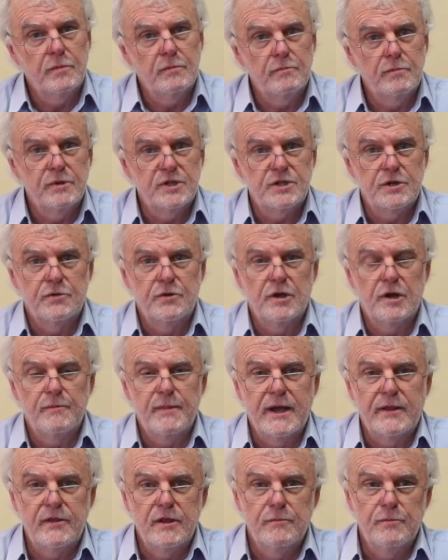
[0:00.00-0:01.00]
material
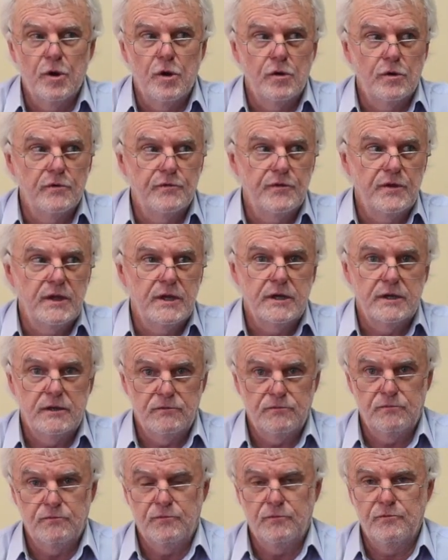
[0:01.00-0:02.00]
about their biography, and
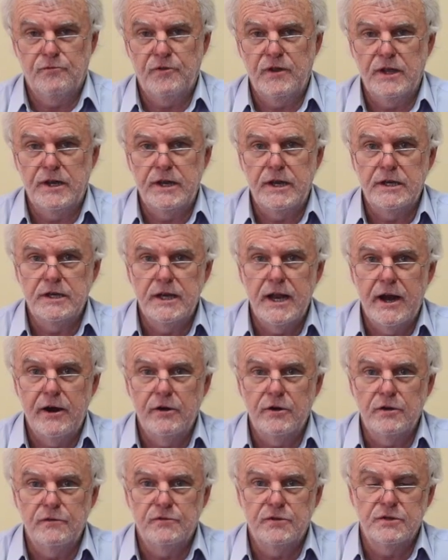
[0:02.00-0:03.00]
a fairly
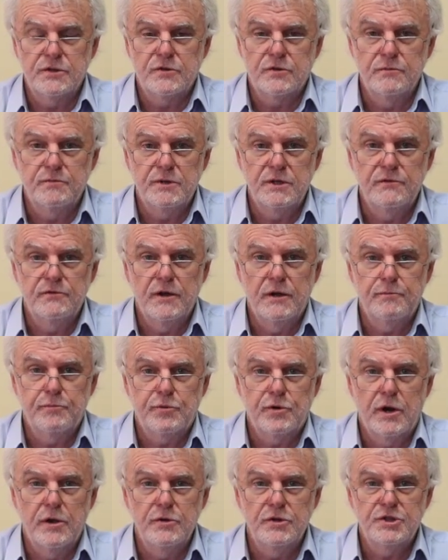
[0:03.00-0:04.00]
narrative descriptive
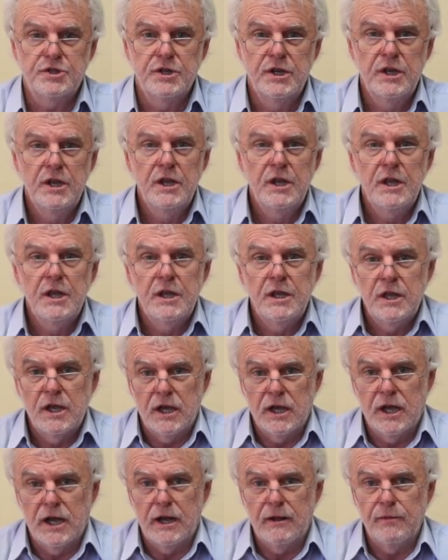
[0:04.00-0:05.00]
approach.
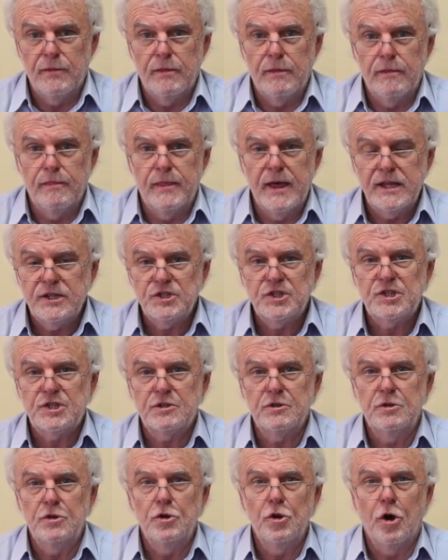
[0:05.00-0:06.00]

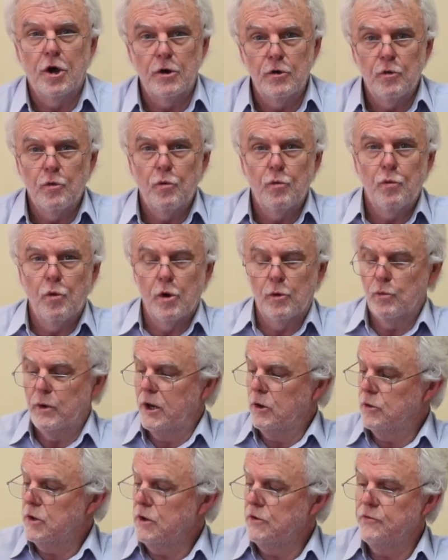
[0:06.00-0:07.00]
That's not what
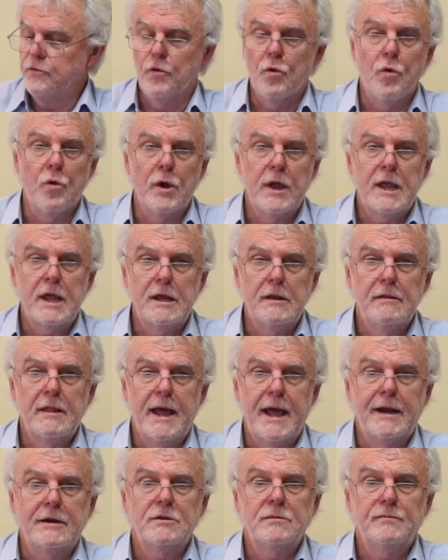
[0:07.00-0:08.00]
we're looking for in
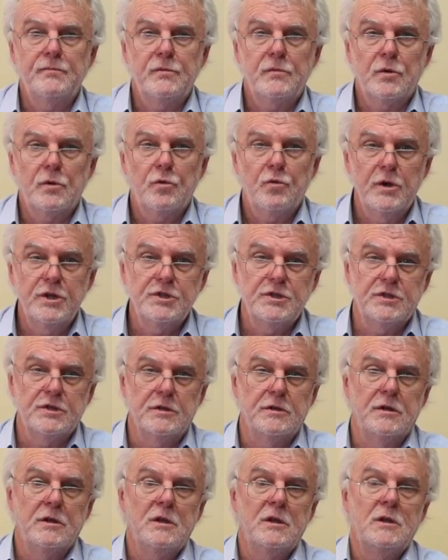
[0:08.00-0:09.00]
that
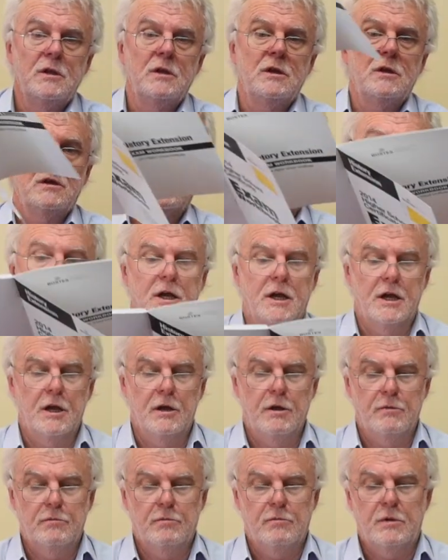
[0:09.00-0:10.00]
question.
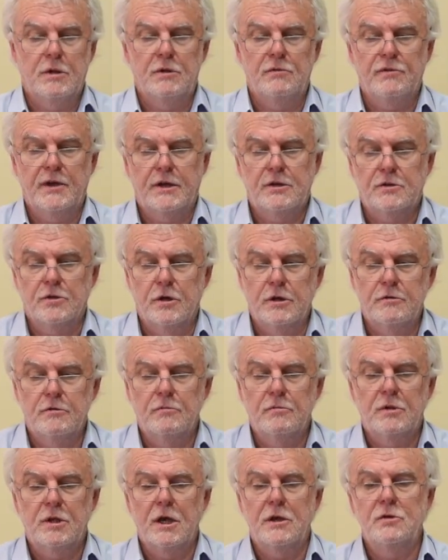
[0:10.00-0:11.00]
In fact,
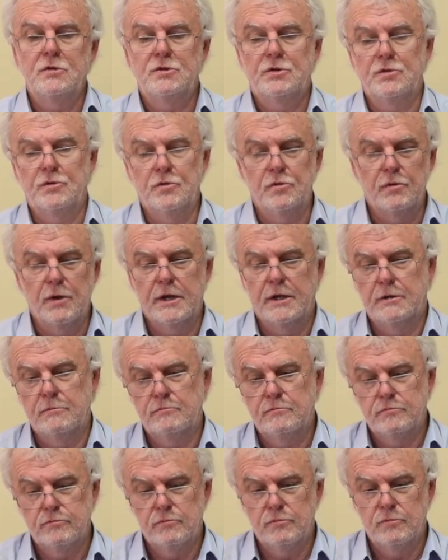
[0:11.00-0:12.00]
I'd go to an